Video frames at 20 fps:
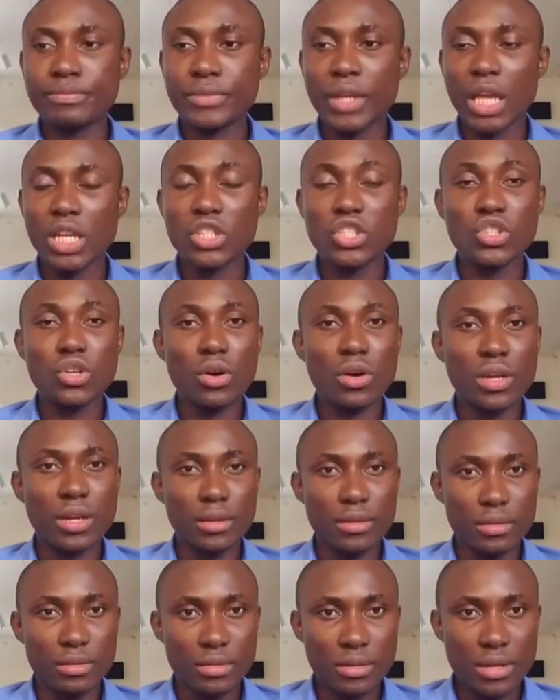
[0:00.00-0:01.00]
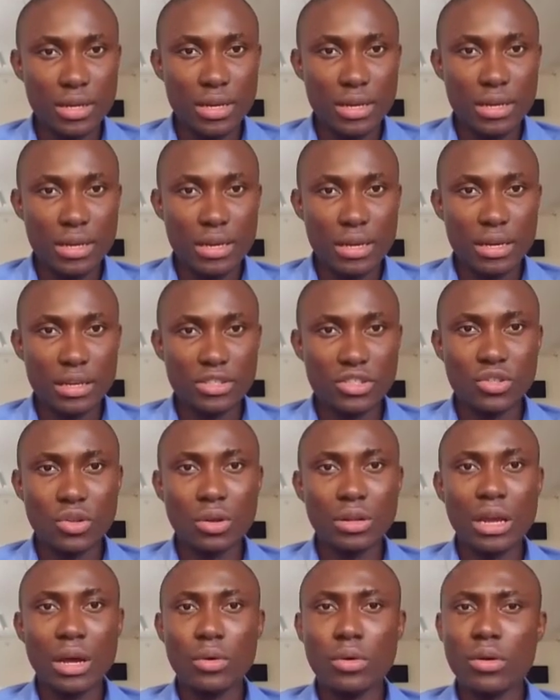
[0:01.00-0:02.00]
shocking. It's
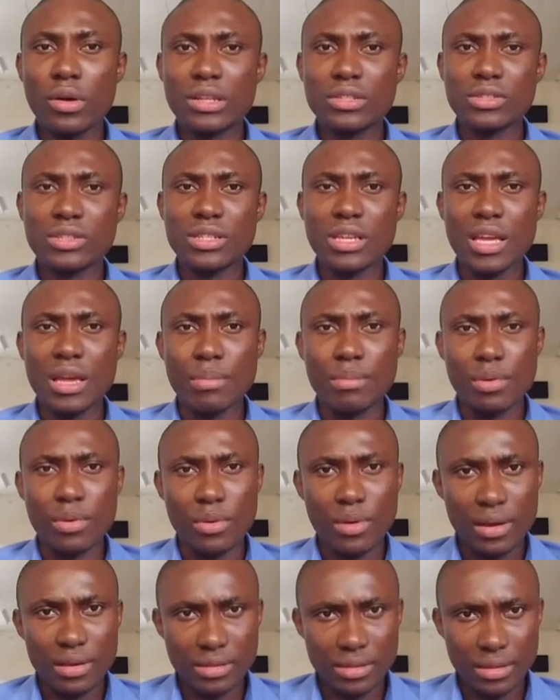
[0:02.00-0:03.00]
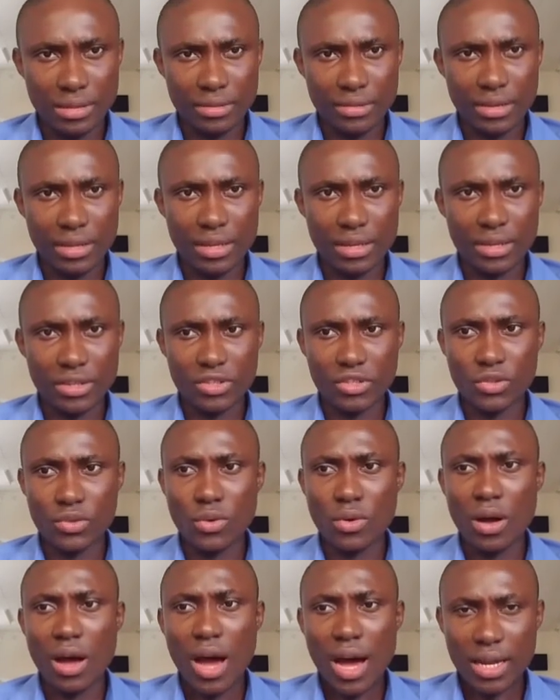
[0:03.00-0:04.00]
not, I don't want to say embarrassing. It's
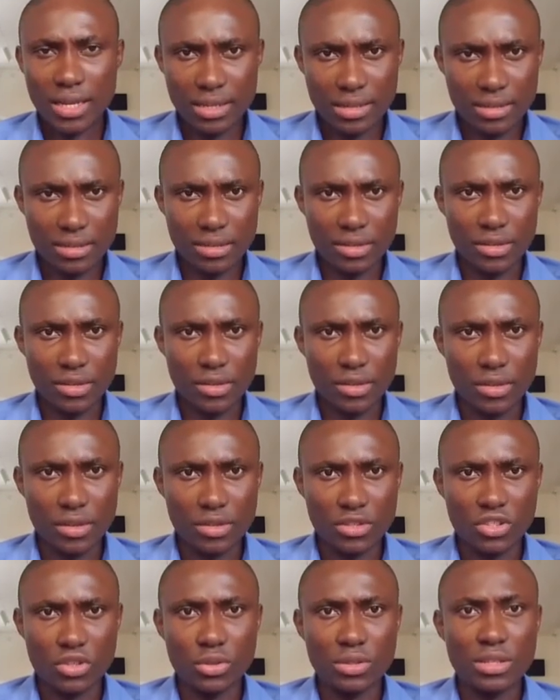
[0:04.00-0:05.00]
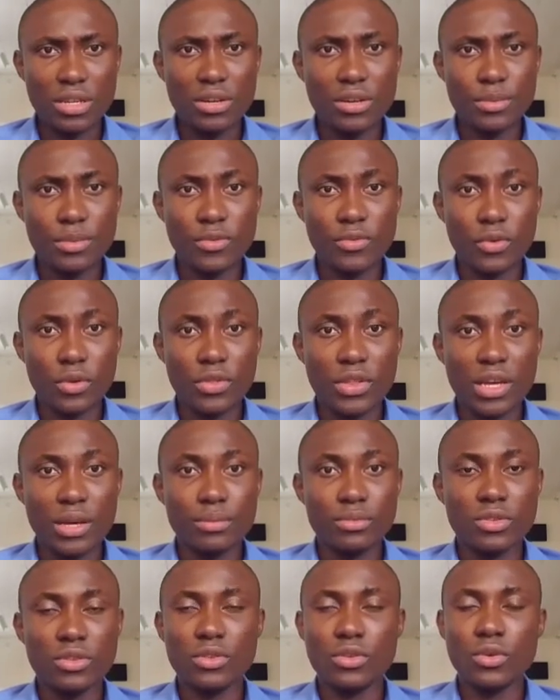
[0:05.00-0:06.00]
so hard. It's so terrible for
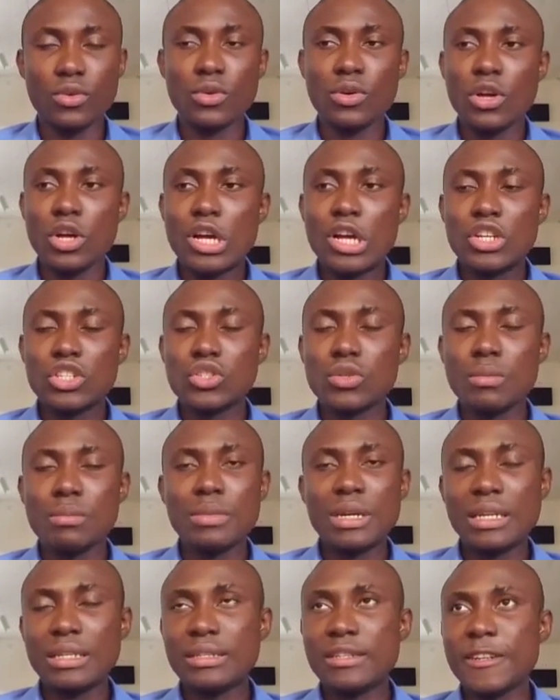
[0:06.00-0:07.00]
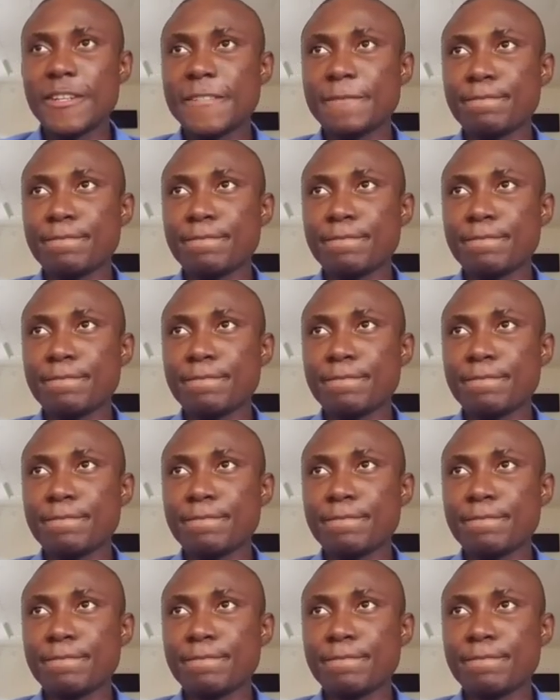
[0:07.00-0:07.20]
them, to meet,